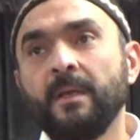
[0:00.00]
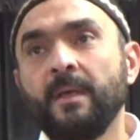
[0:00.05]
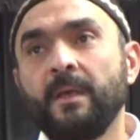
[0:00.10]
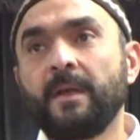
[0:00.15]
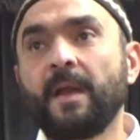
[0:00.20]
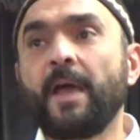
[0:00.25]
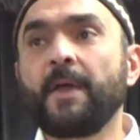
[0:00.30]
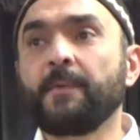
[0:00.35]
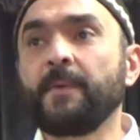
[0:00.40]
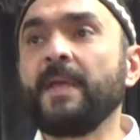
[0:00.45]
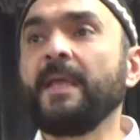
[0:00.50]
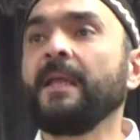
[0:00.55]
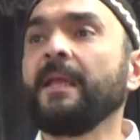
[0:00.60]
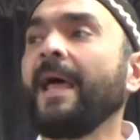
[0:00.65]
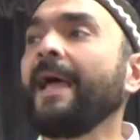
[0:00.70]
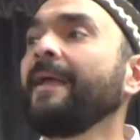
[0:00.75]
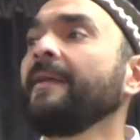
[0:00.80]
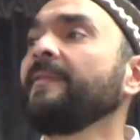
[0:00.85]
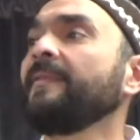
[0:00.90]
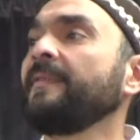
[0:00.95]
And I
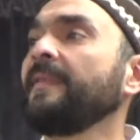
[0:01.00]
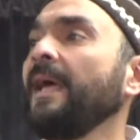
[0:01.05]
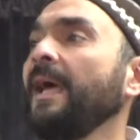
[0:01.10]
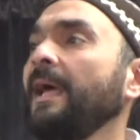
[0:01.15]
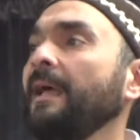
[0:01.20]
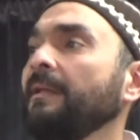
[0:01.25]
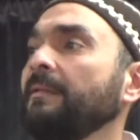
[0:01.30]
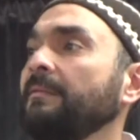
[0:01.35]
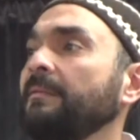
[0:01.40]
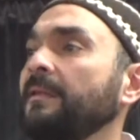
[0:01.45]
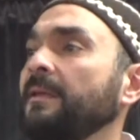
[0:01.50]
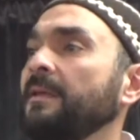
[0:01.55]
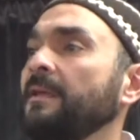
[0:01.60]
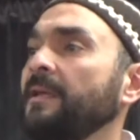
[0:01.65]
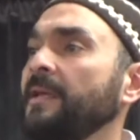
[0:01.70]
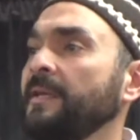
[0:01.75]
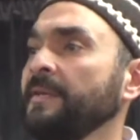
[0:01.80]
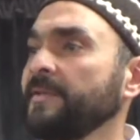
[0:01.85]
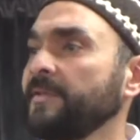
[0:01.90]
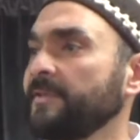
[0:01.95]
realized that
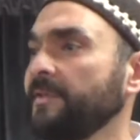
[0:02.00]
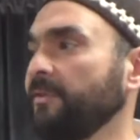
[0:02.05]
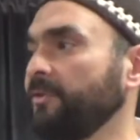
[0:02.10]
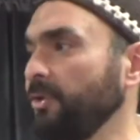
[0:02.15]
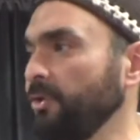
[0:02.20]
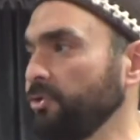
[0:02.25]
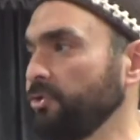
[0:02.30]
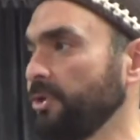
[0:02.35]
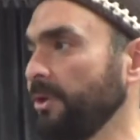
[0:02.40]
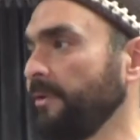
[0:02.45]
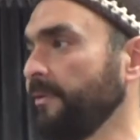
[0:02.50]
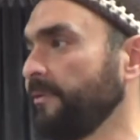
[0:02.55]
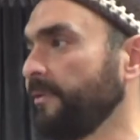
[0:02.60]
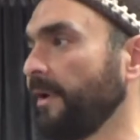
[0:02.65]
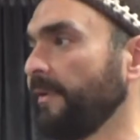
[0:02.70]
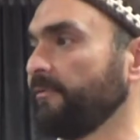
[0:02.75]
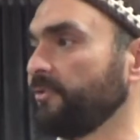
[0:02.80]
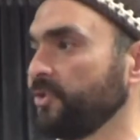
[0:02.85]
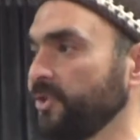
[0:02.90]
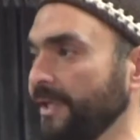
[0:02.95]
the institutions
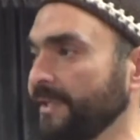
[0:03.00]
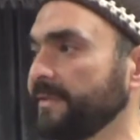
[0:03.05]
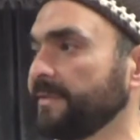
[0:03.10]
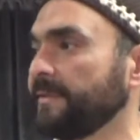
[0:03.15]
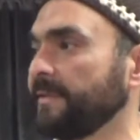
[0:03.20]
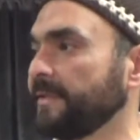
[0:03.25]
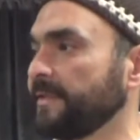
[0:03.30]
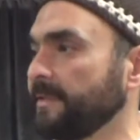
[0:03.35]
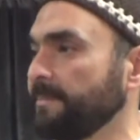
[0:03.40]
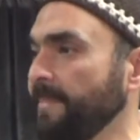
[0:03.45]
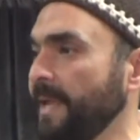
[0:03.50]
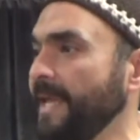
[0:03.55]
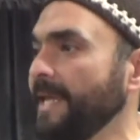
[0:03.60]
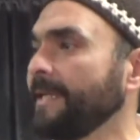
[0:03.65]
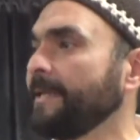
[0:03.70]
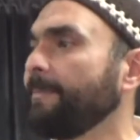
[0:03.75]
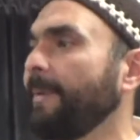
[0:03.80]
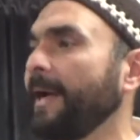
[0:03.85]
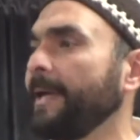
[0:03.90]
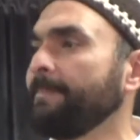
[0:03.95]
of justice
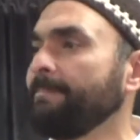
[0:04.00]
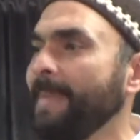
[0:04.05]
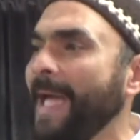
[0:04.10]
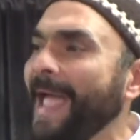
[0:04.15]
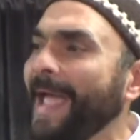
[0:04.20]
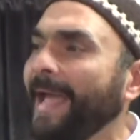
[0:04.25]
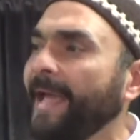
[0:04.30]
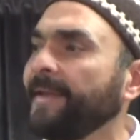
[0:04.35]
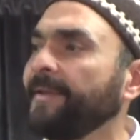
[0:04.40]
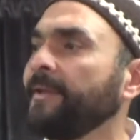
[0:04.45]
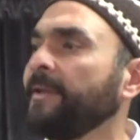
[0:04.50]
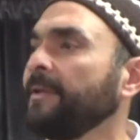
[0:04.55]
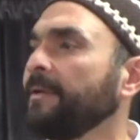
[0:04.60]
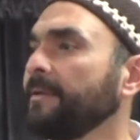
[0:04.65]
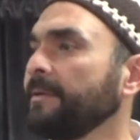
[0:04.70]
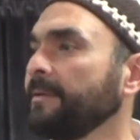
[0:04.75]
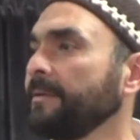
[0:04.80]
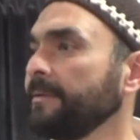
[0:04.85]
made by man